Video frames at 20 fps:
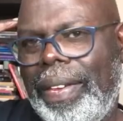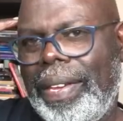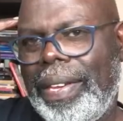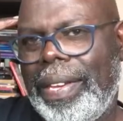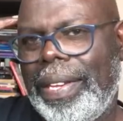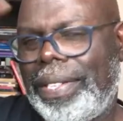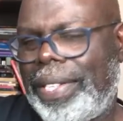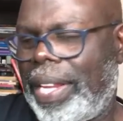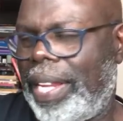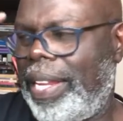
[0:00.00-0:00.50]

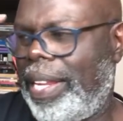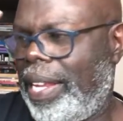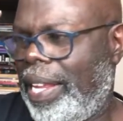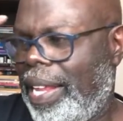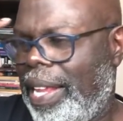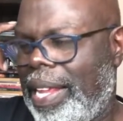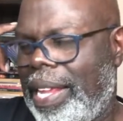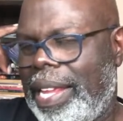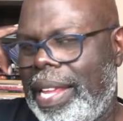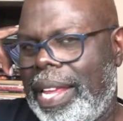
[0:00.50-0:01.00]
You see,
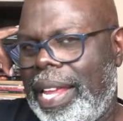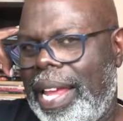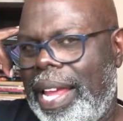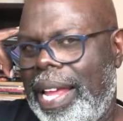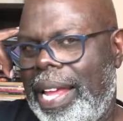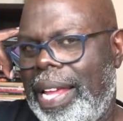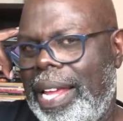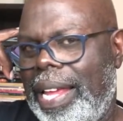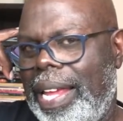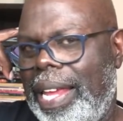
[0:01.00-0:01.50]

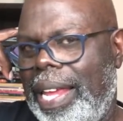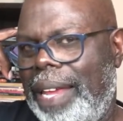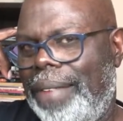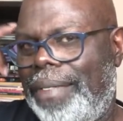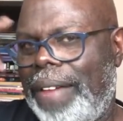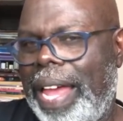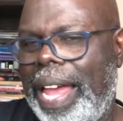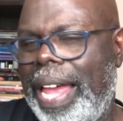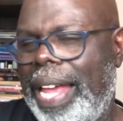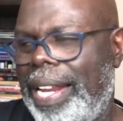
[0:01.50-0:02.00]

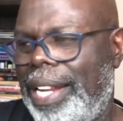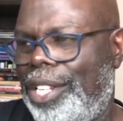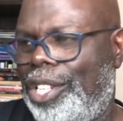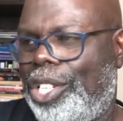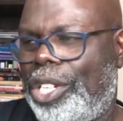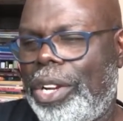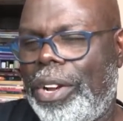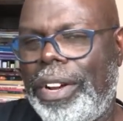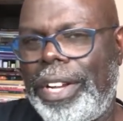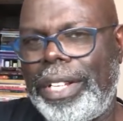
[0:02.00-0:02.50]
if I had a
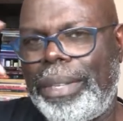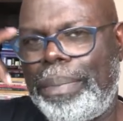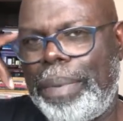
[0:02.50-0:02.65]
choice